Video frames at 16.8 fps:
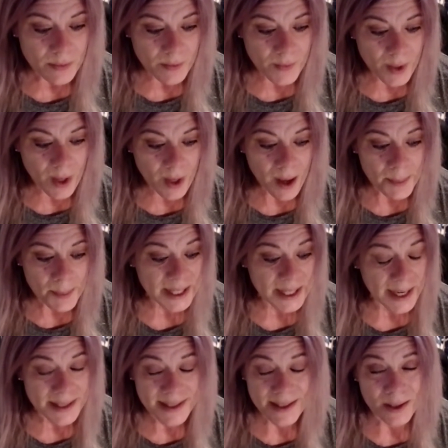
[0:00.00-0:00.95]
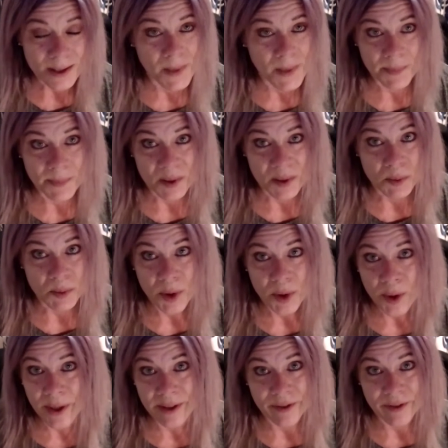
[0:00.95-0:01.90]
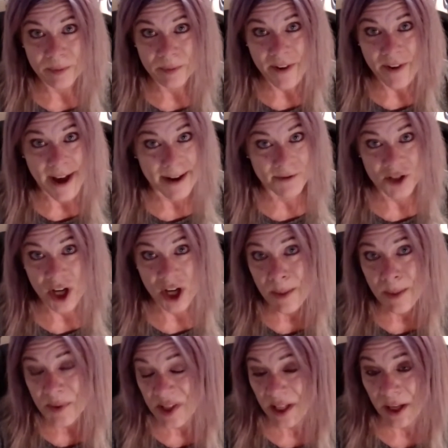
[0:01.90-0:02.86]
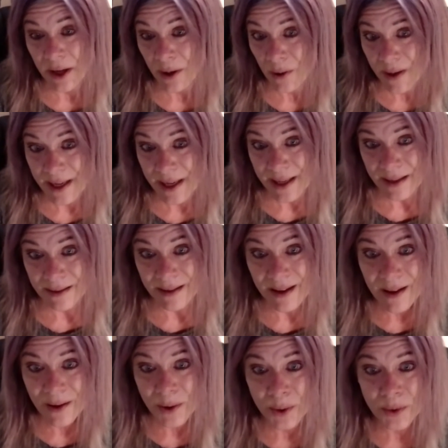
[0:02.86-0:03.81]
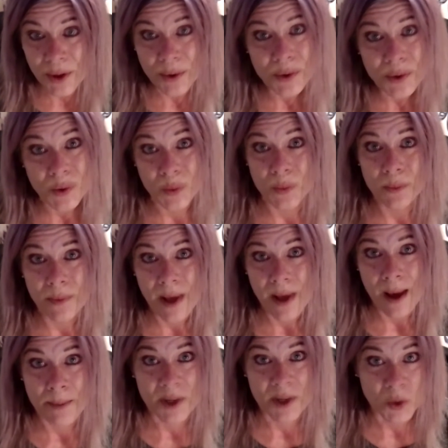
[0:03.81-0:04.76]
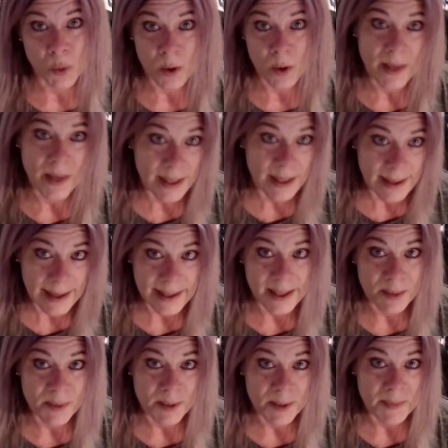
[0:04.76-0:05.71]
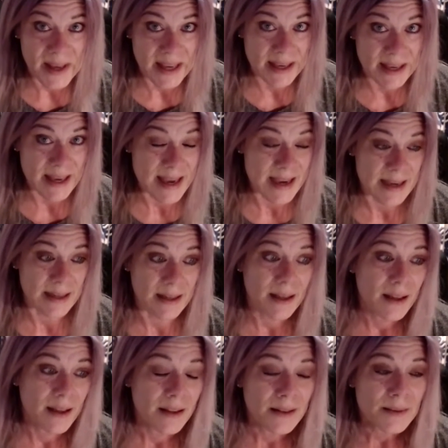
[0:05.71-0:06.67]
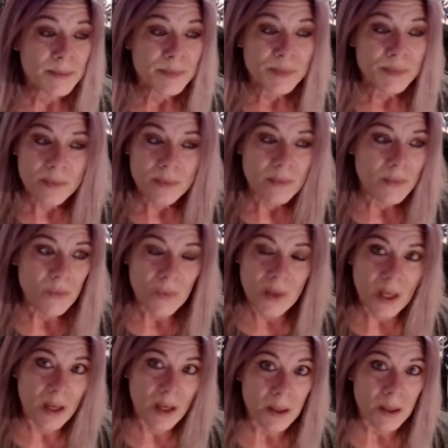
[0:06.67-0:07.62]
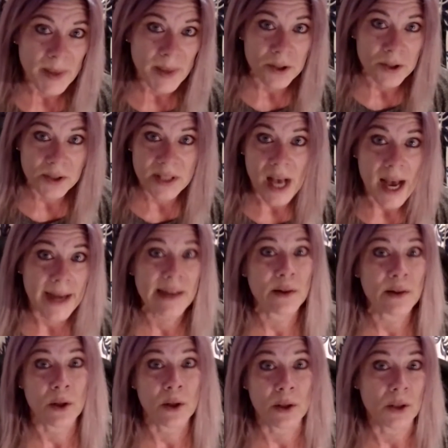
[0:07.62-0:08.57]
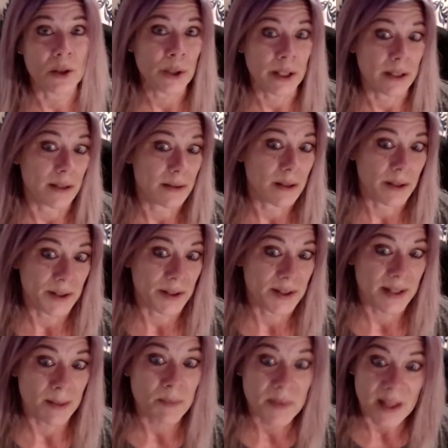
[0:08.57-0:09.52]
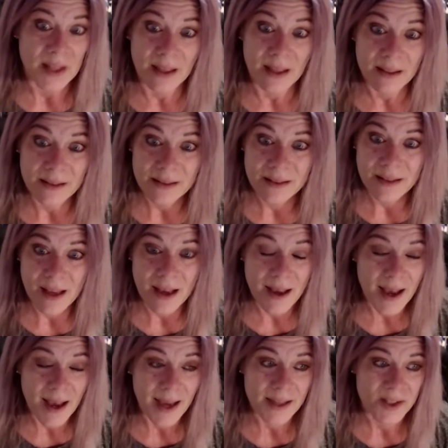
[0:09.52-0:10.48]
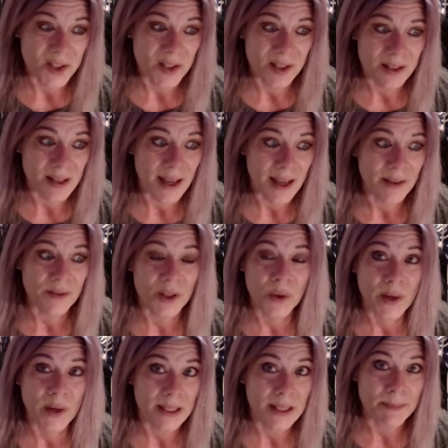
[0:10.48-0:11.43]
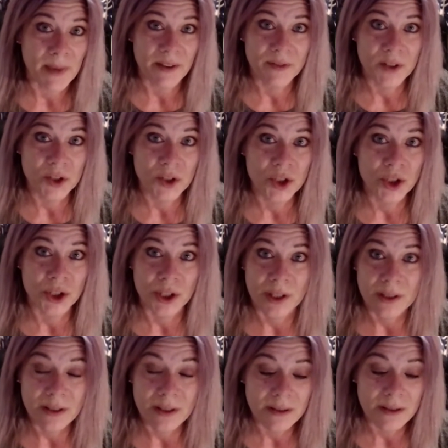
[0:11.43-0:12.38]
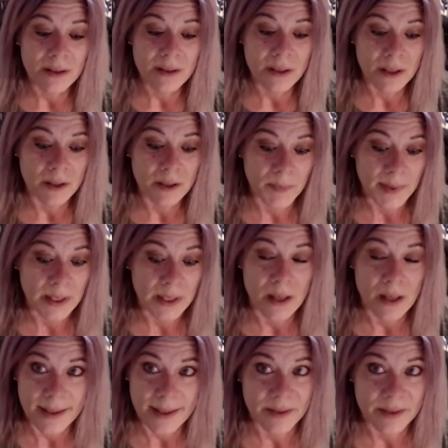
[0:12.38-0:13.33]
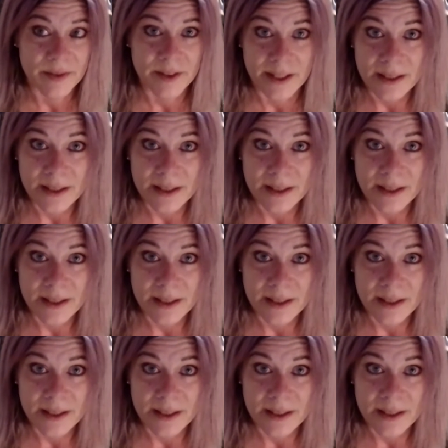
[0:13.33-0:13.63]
I mean, I still might be employed from 5 jobs ago, and who knows how much more money I could be making and a better title or something. I have no idea. My future could have been a lot different.